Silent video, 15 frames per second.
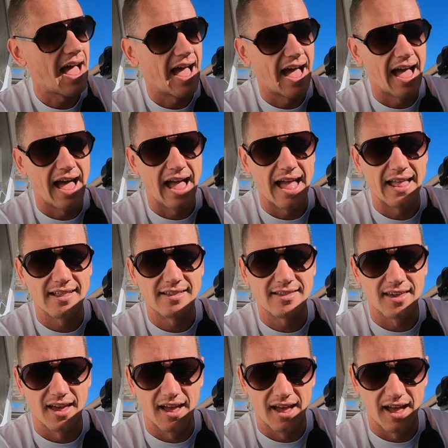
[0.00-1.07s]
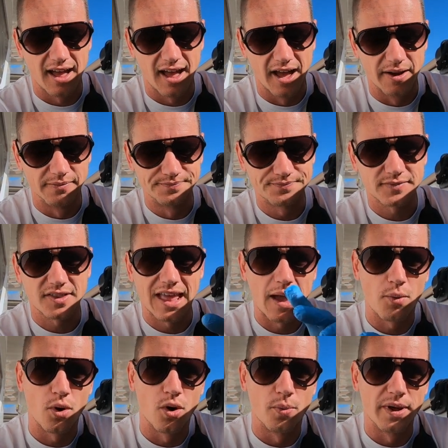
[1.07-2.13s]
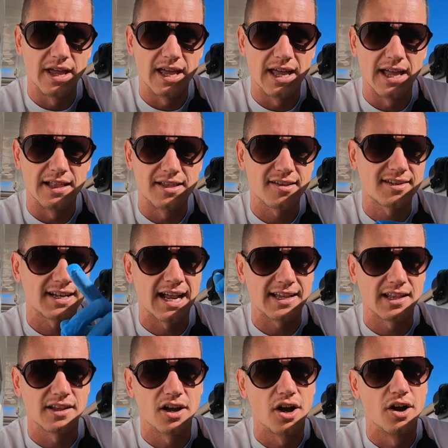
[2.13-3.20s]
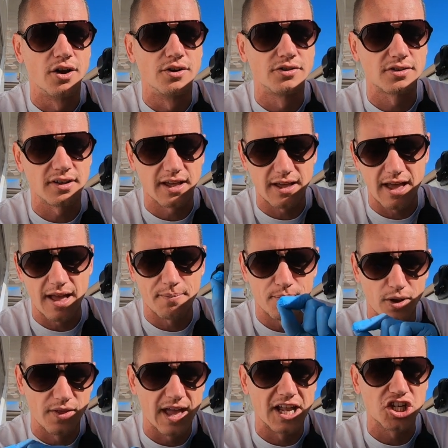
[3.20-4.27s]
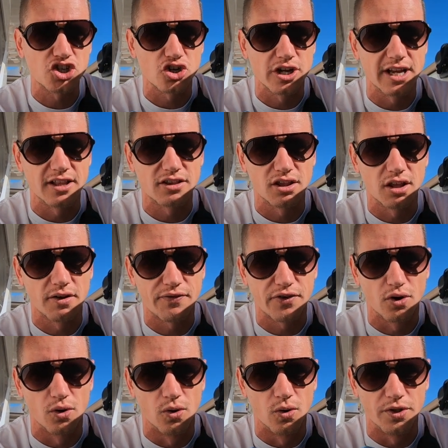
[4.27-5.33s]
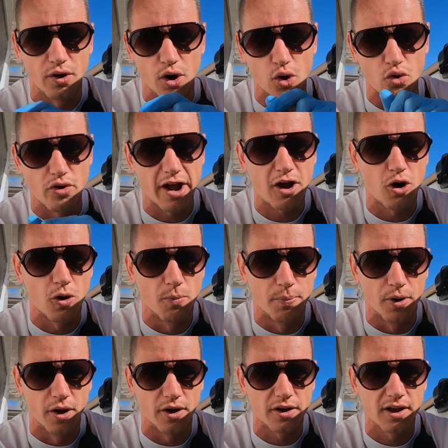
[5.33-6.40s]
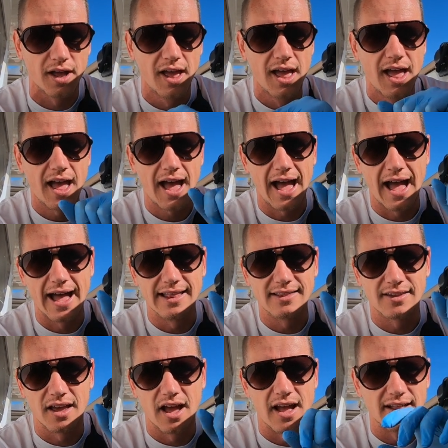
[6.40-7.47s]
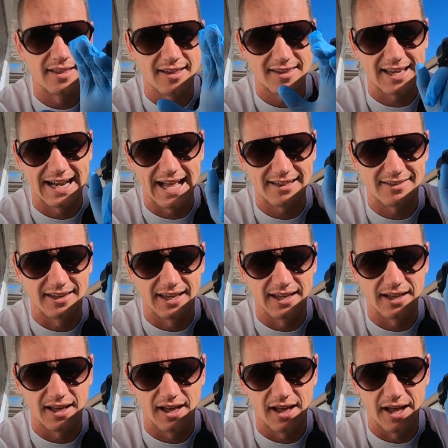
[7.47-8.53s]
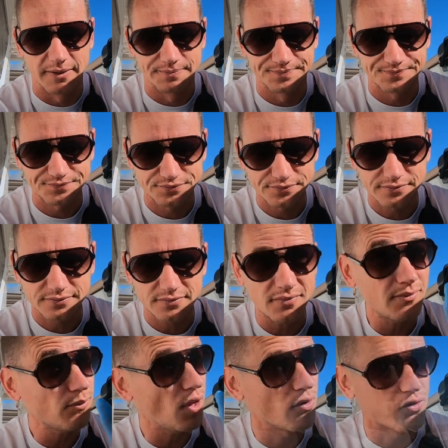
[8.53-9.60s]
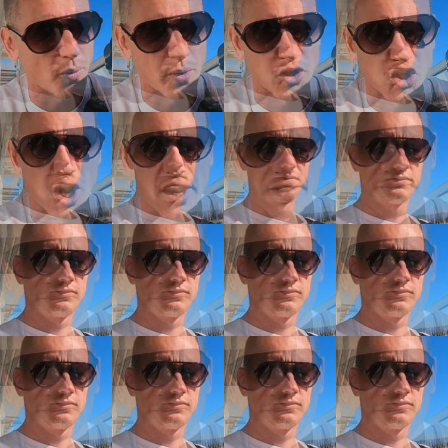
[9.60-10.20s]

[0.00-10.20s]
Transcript: And then we'll be disconnecting the hose, doing the entry into the fuel, the oil record book, and disconnecting from the truck.